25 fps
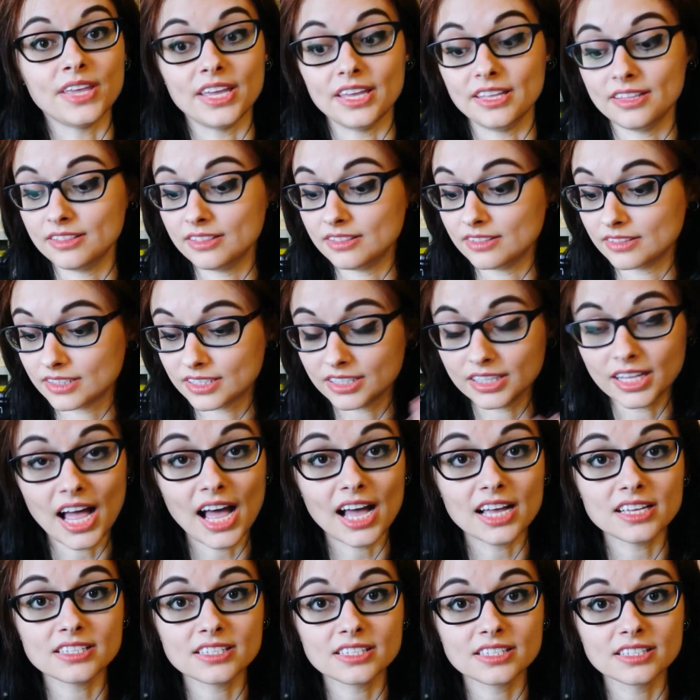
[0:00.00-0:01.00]
in
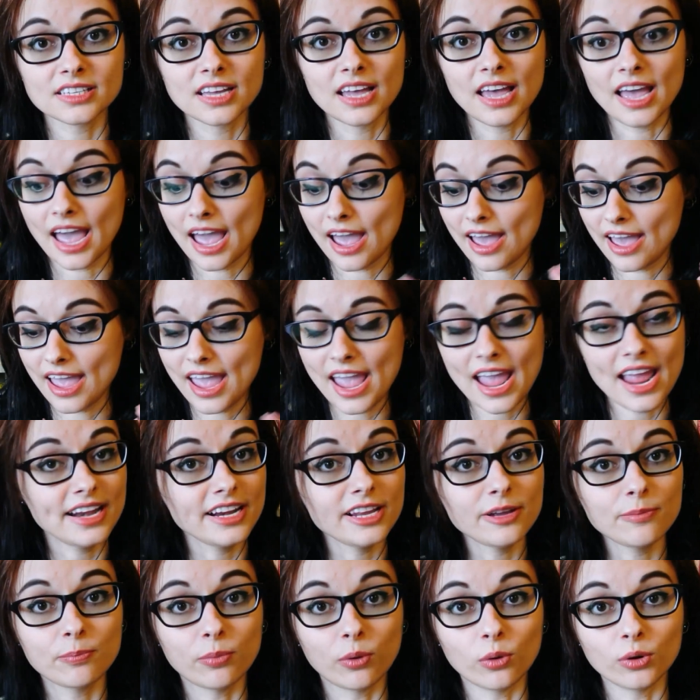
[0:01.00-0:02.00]
class at
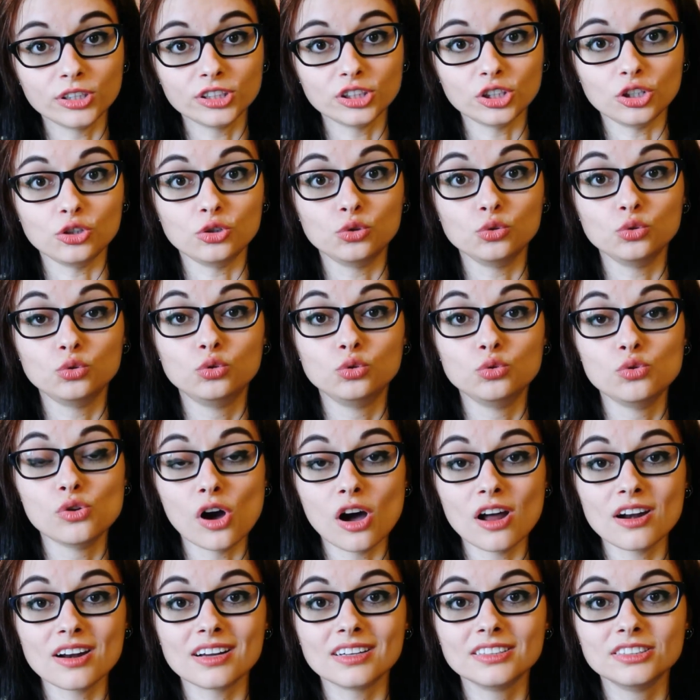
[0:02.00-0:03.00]
any point you do
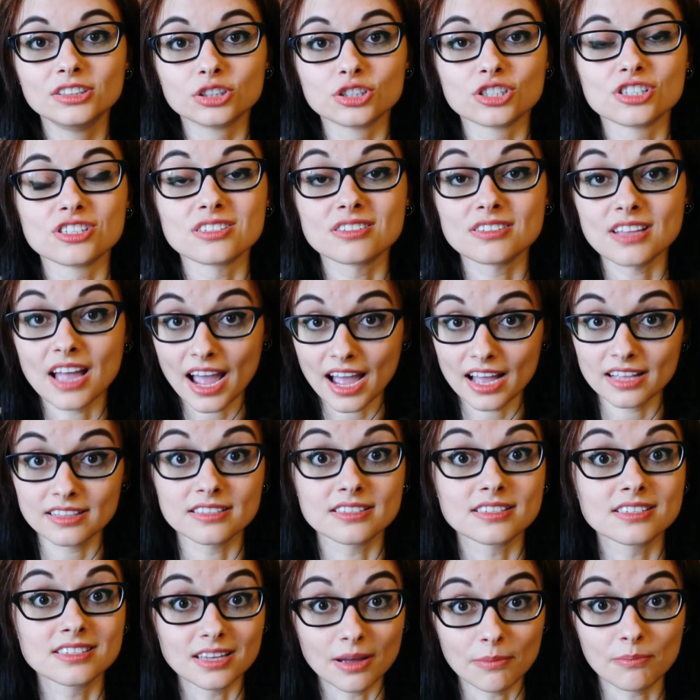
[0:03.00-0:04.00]
not understand
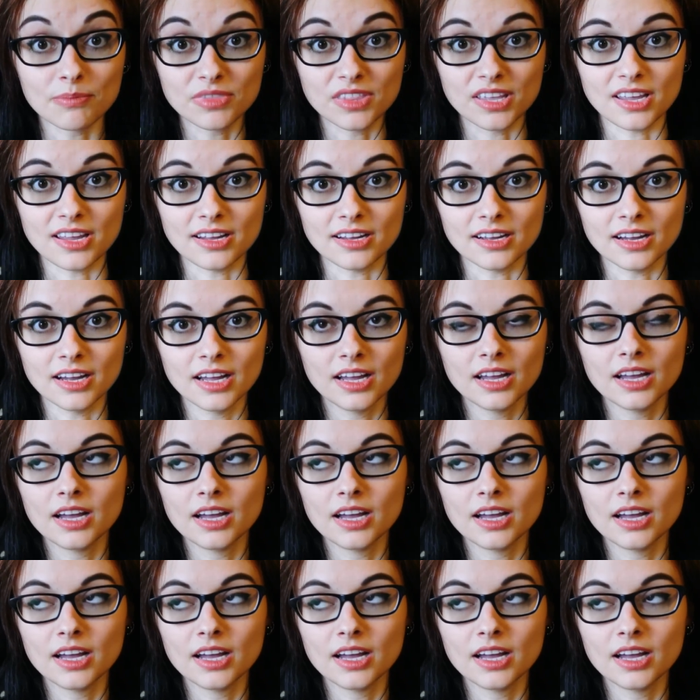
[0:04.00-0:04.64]
something